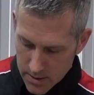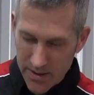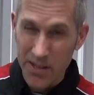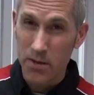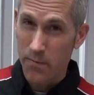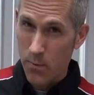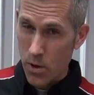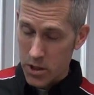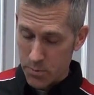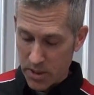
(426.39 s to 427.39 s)
These are
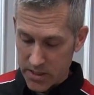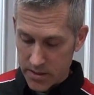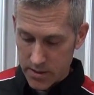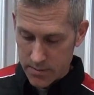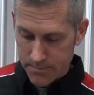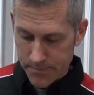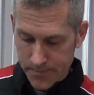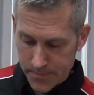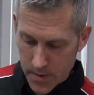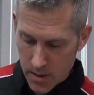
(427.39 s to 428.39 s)
forged pistons.
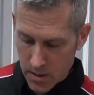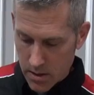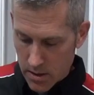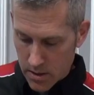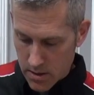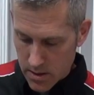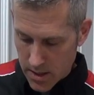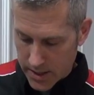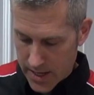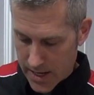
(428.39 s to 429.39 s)
They're
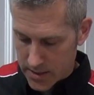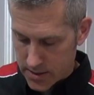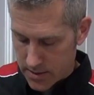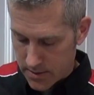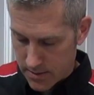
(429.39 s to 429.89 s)
not cast.